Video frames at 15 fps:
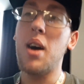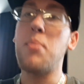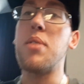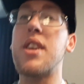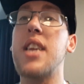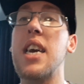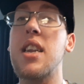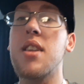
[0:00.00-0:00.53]
I'm
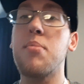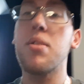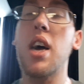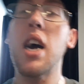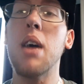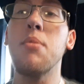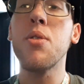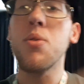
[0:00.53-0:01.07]
going to take some
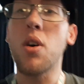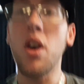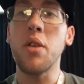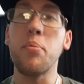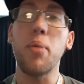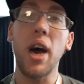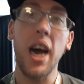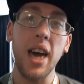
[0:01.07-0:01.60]
time to
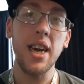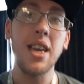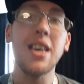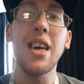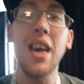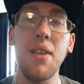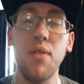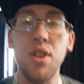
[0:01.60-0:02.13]
unpack,
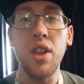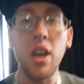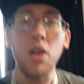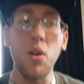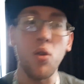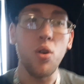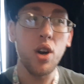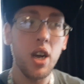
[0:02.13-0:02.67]
get everything
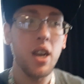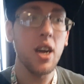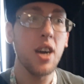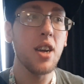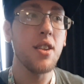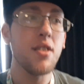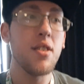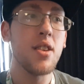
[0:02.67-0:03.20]

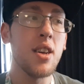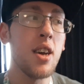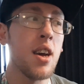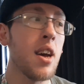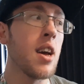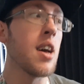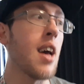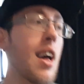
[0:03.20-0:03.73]
organized,
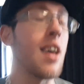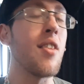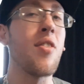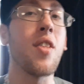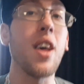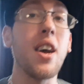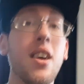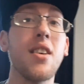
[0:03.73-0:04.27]
and
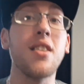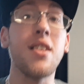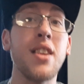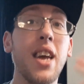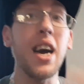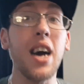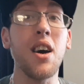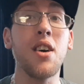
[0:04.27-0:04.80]
then,
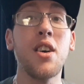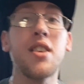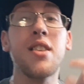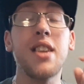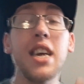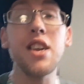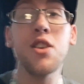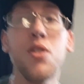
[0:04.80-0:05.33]
yeah,
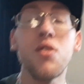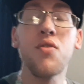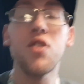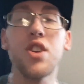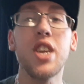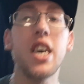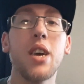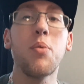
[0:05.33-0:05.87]
stay tuned for
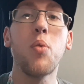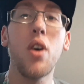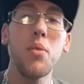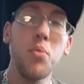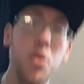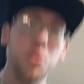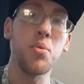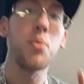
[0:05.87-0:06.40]
day
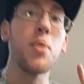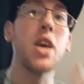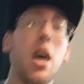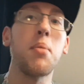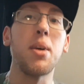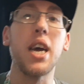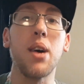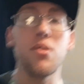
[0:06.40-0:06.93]
one, which will be
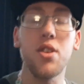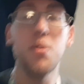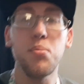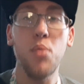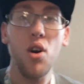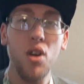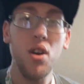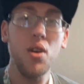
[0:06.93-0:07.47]
coming out
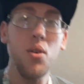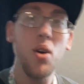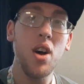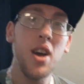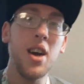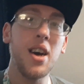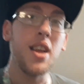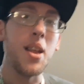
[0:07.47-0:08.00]
tomorrow.
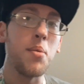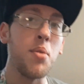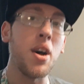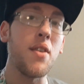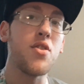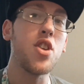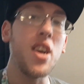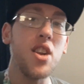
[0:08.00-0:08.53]
Then we'll
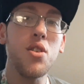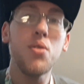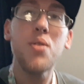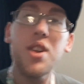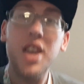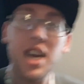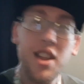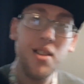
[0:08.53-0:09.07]
have day two
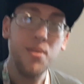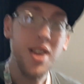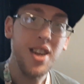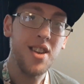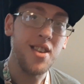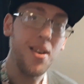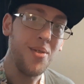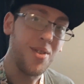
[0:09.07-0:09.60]
and day three.
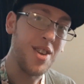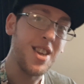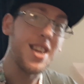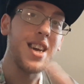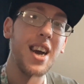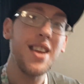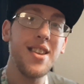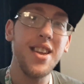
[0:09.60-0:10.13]
So, see
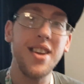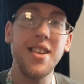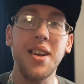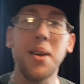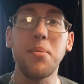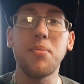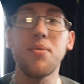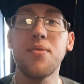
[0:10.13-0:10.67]
you guys next
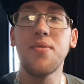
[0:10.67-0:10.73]
time.